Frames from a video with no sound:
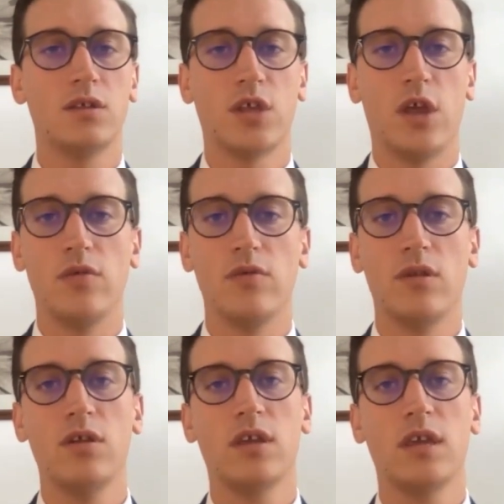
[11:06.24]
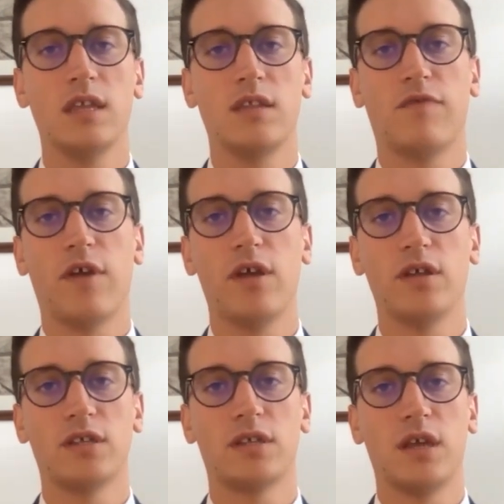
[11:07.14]
So looking at the
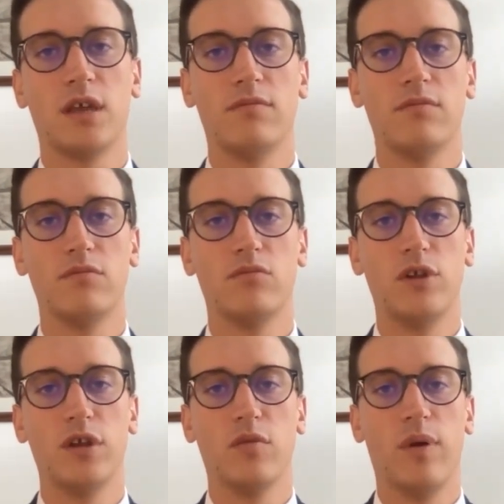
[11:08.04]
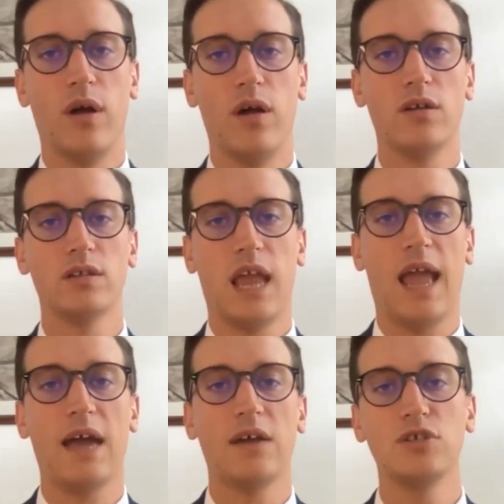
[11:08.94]
first real part,
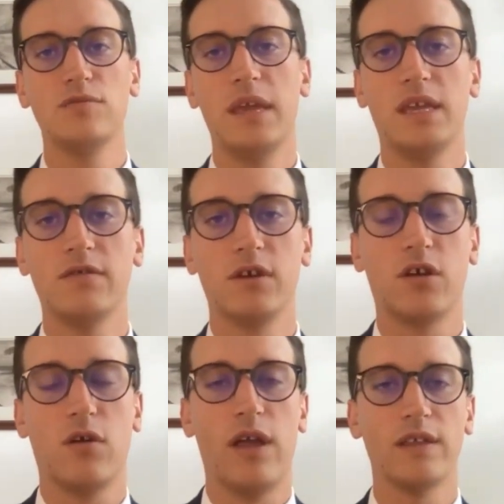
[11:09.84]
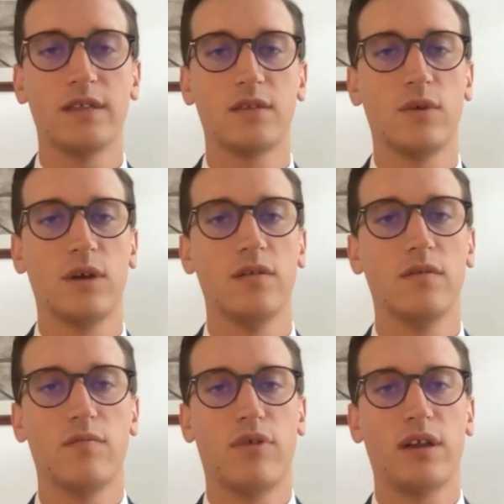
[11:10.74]
how do you make a request?
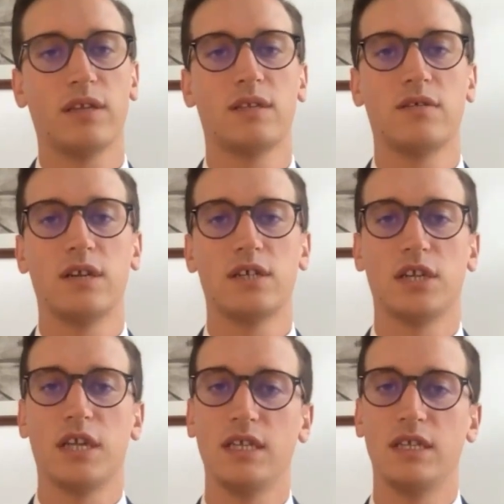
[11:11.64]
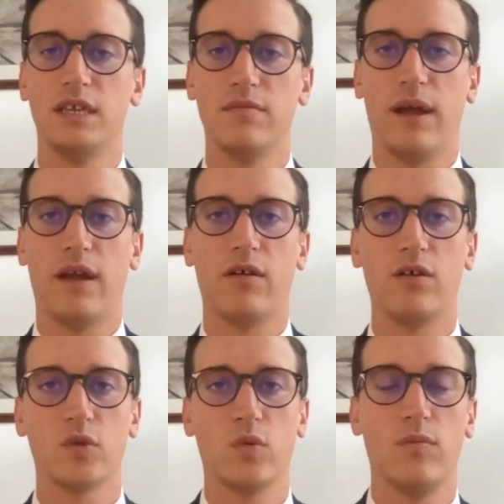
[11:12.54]
Well, Practice Direction 18,
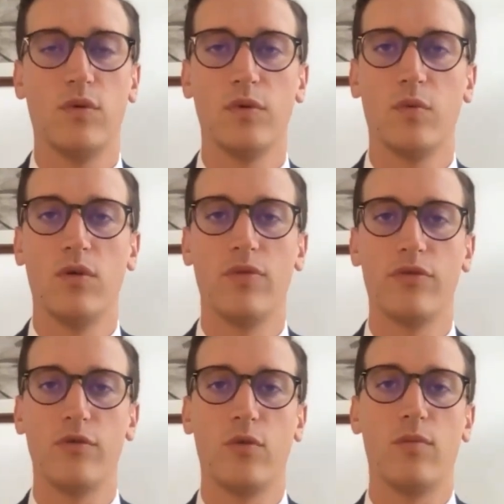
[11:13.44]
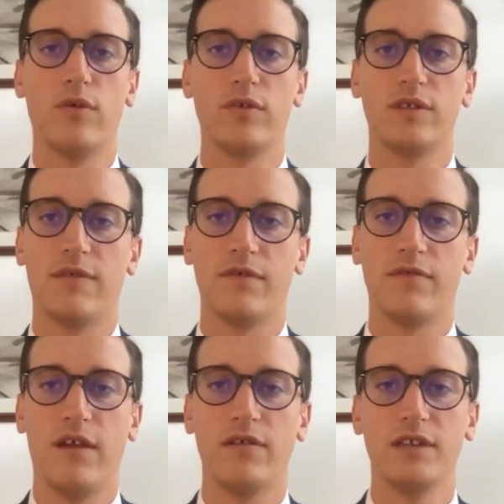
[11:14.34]
paragraphs 1.1 through 1.7
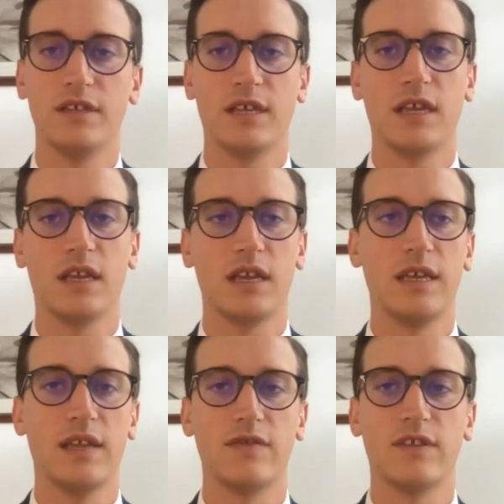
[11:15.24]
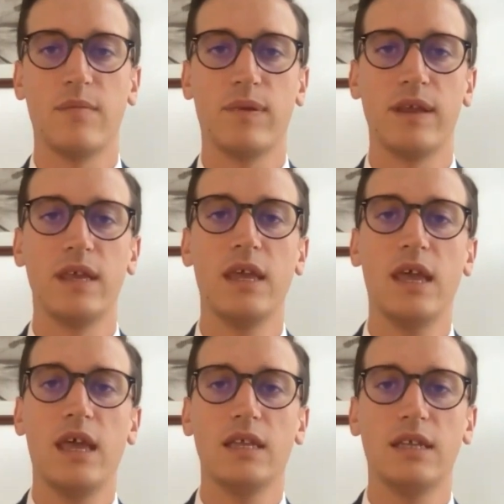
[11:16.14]
very succinctly and simply
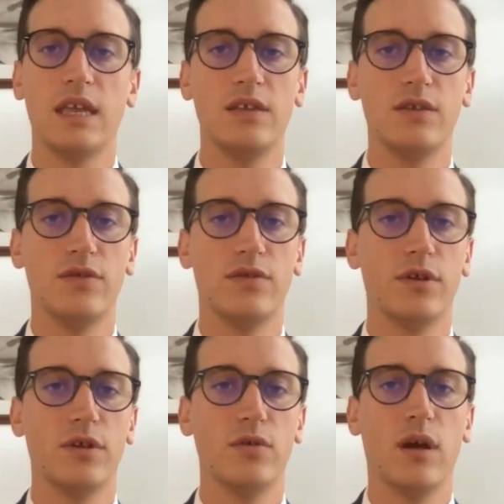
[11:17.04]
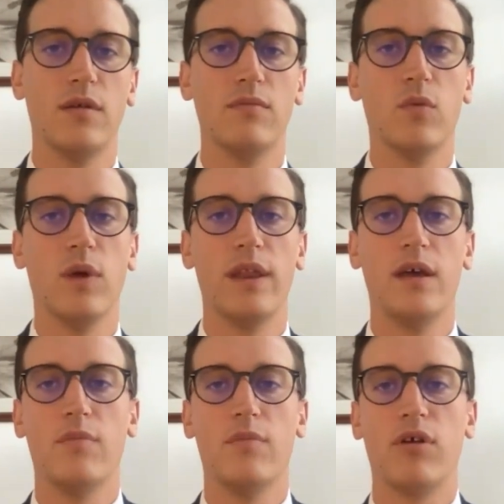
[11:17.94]
take you through when
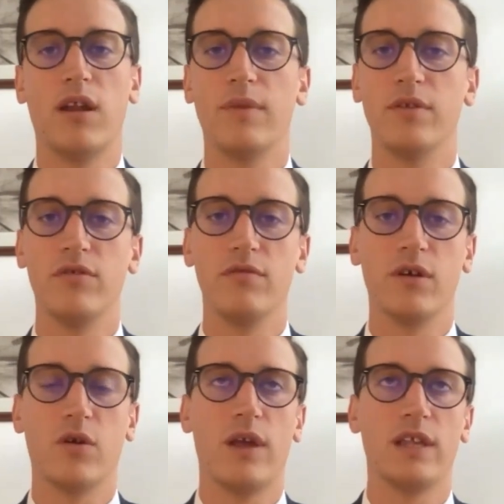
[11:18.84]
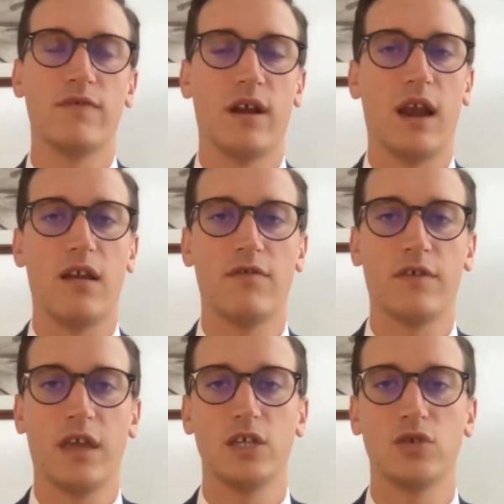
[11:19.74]
a preliminary request for
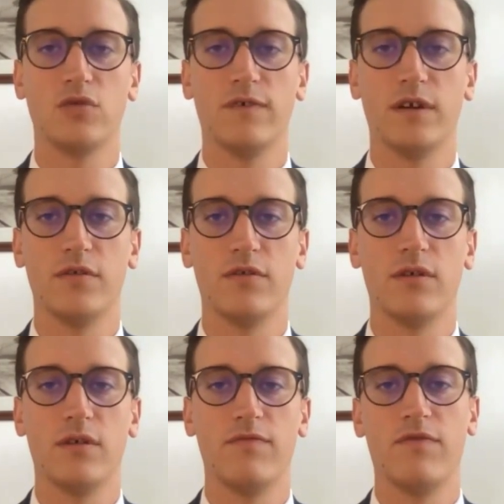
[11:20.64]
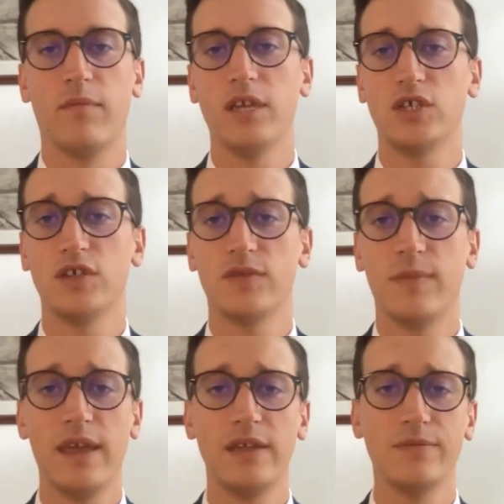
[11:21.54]
clarification or further information is
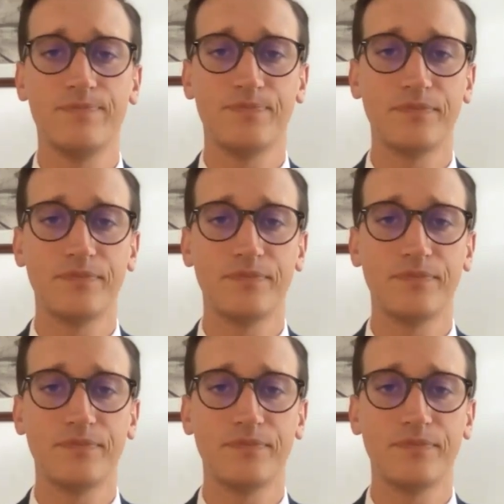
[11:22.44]
made.